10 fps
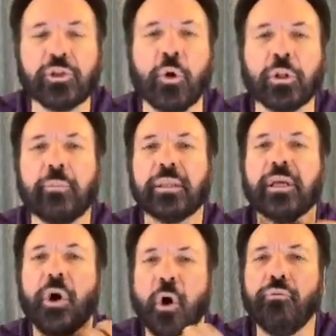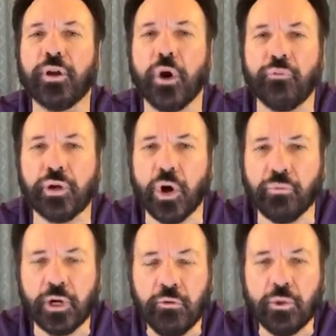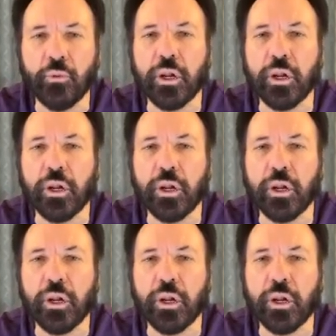We talked about that over and over and over.